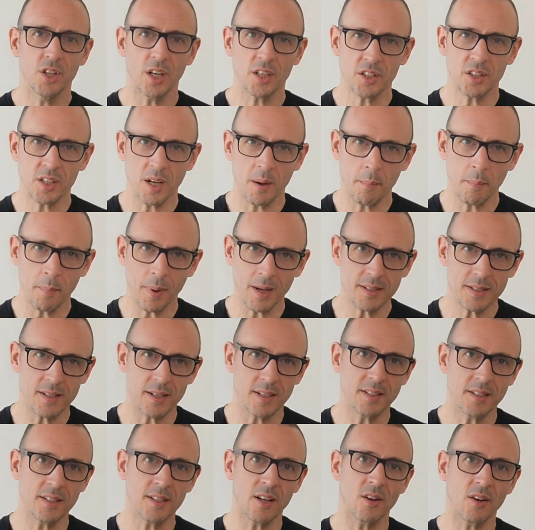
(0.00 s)
come back to the
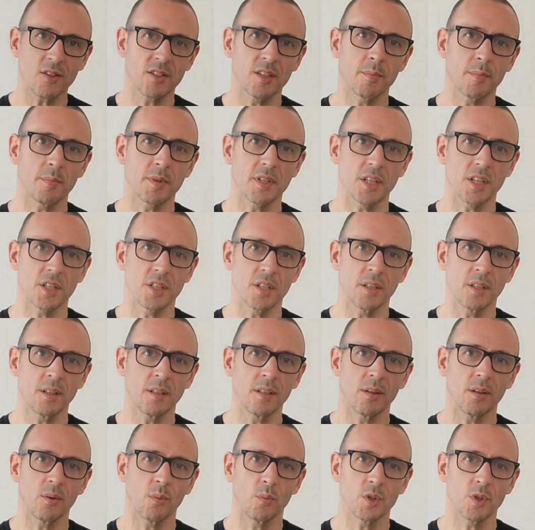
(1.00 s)
starting position,
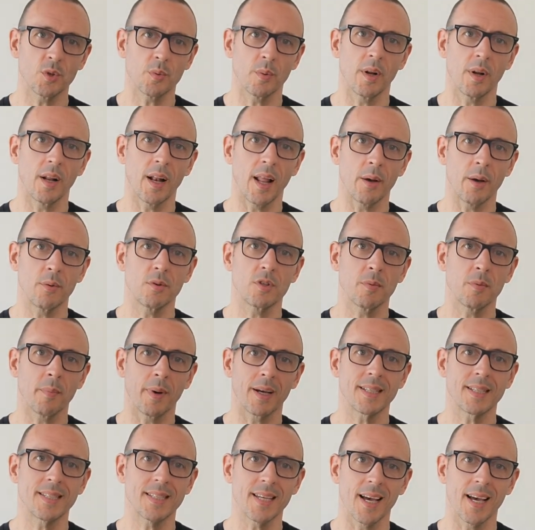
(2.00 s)
which will allow you to
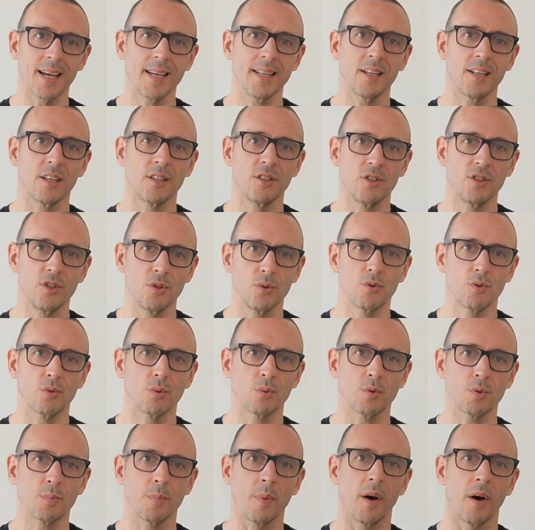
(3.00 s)
maintain a neutral
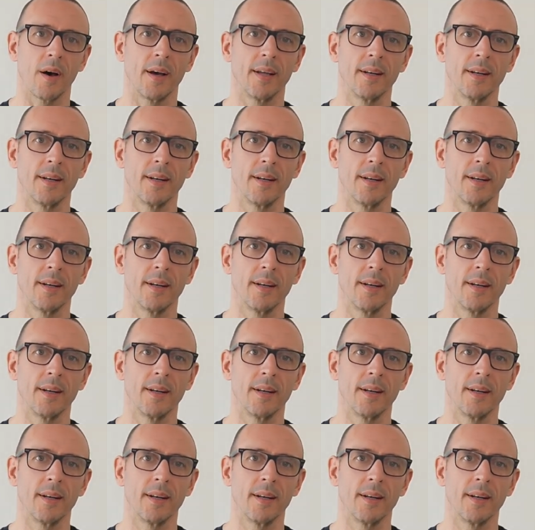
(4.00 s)
spine.